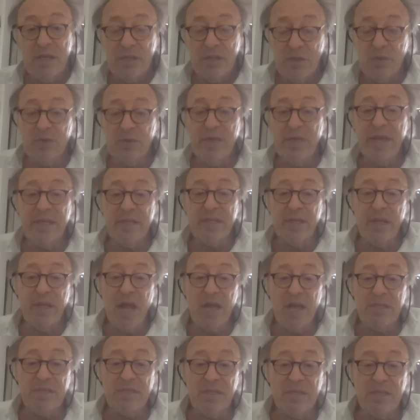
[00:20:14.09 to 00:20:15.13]
to take the
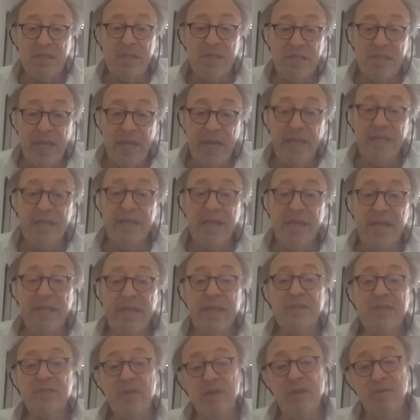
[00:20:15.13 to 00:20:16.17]
losses and say in ten
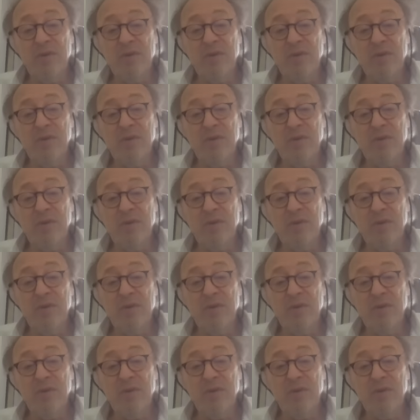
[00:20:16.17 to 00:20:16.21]
years, he